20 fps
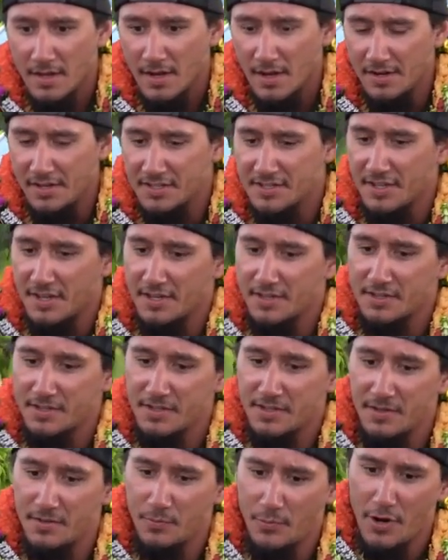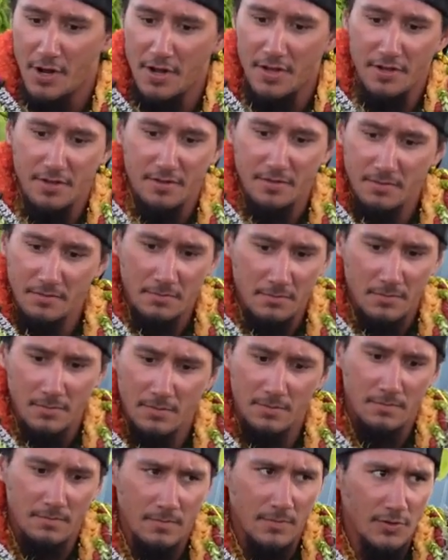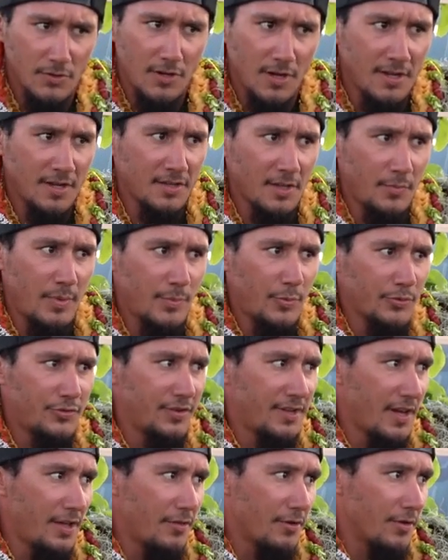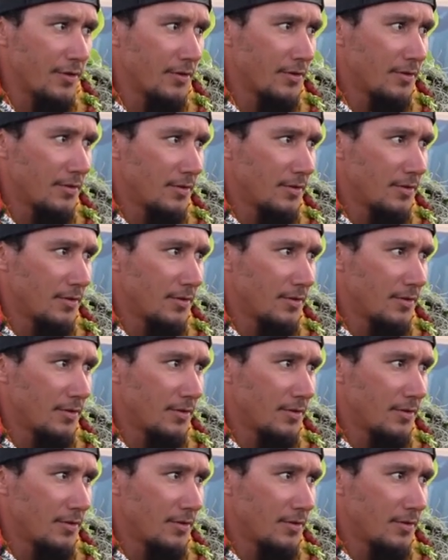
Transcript: and he says, Bruh, you gotta get the people together.